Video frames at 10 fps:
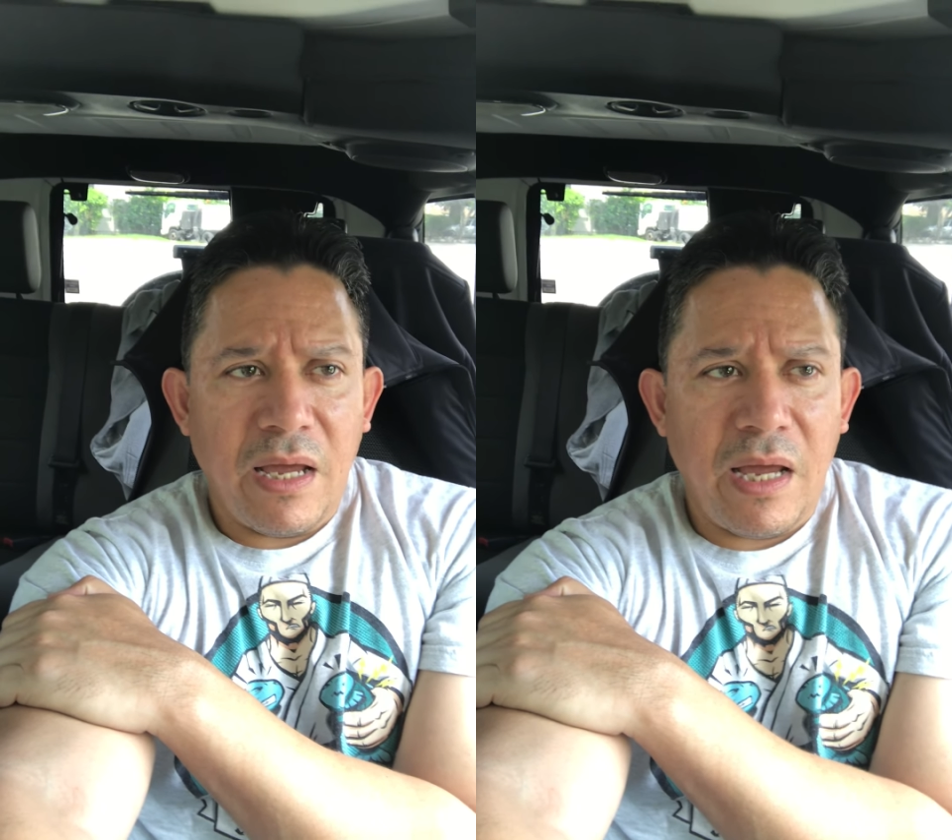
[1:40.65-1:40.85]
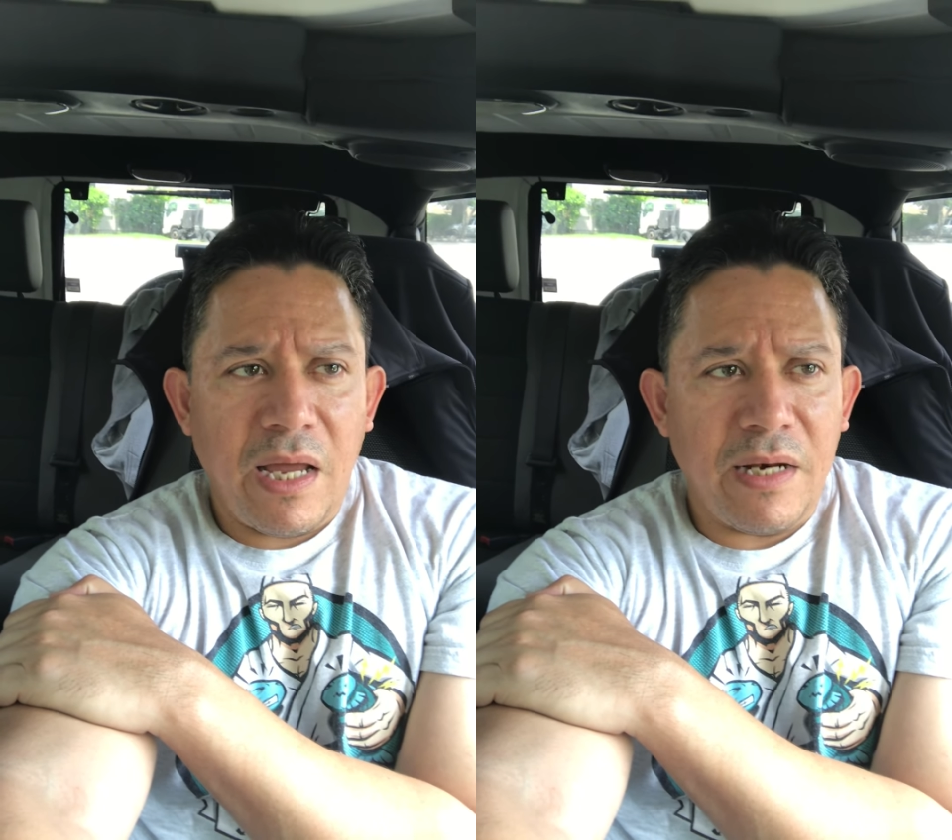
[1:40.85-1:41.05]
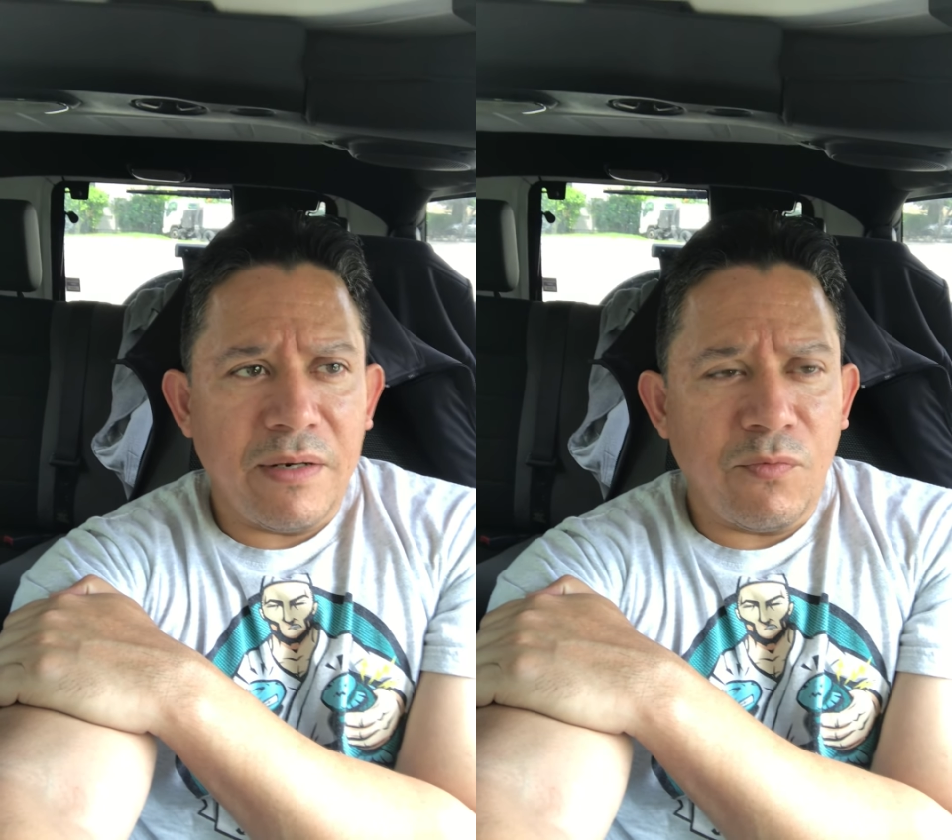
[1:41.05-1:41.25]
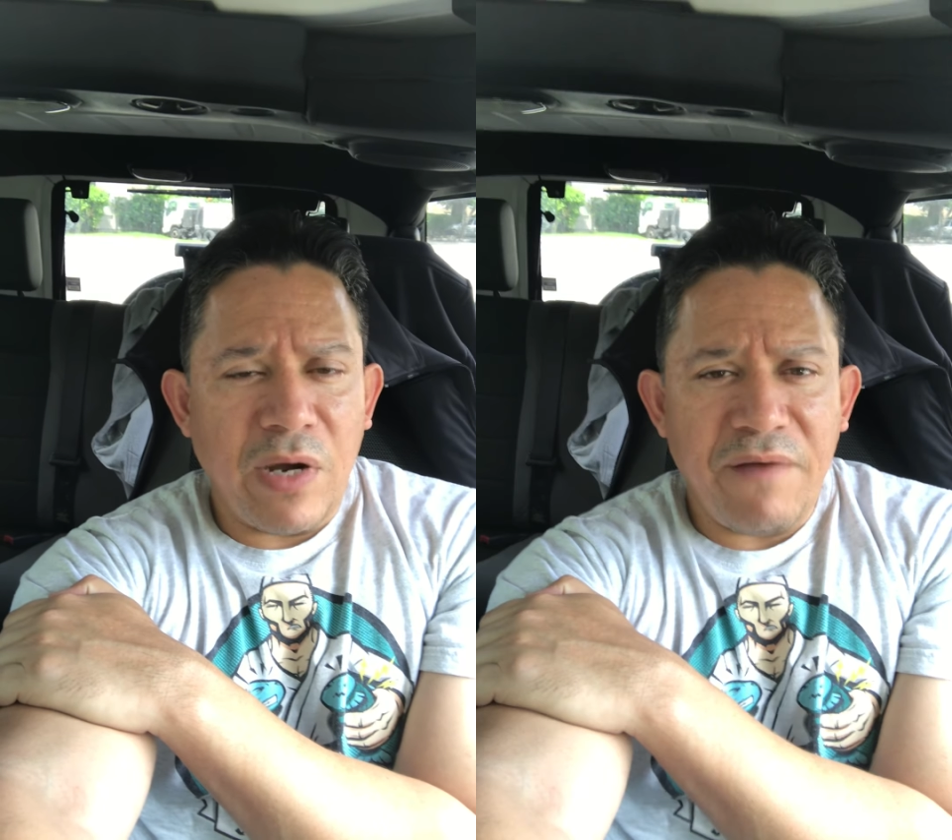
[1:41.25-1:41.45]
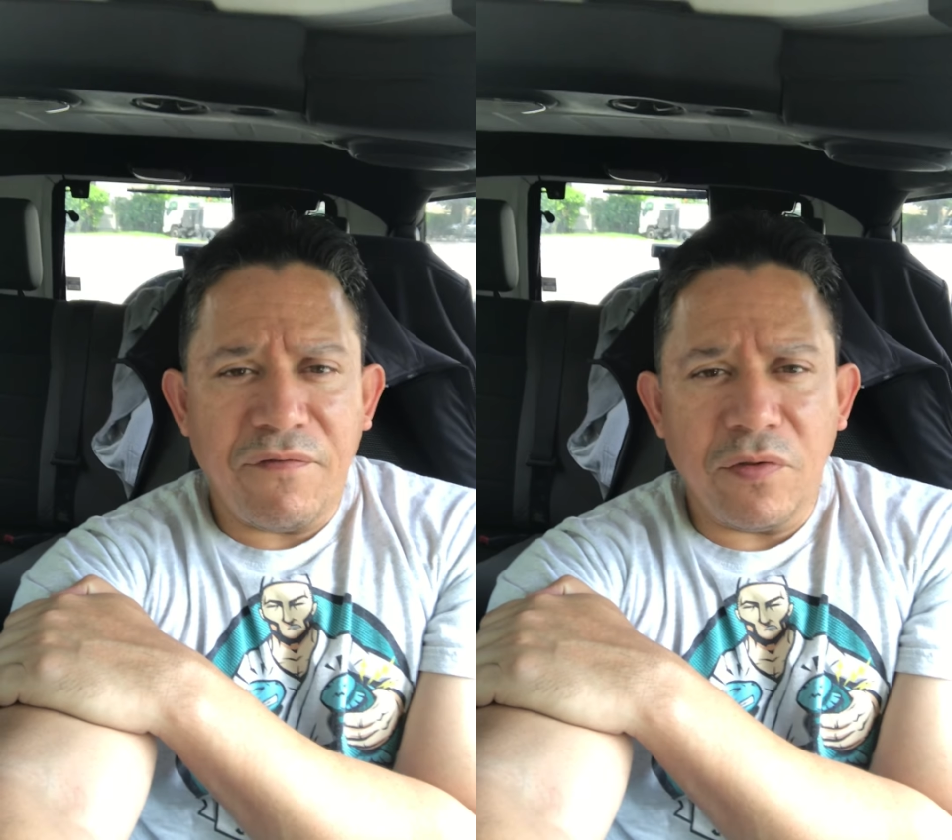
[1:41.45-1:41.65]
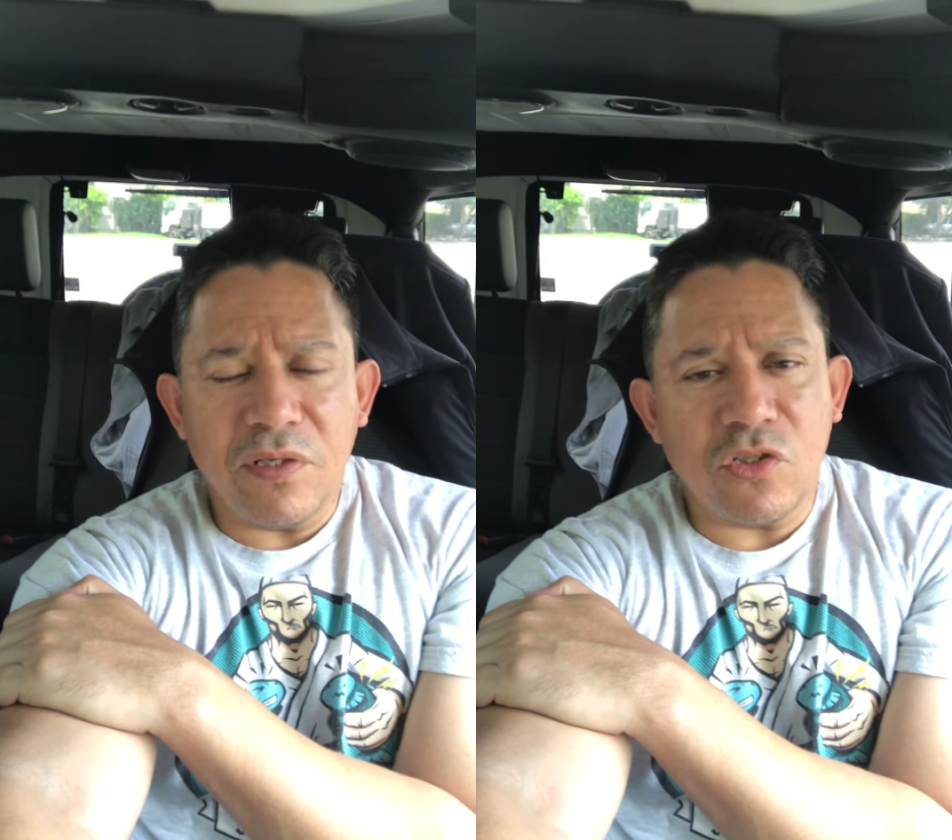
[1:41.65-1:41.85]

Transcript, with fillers: and right from the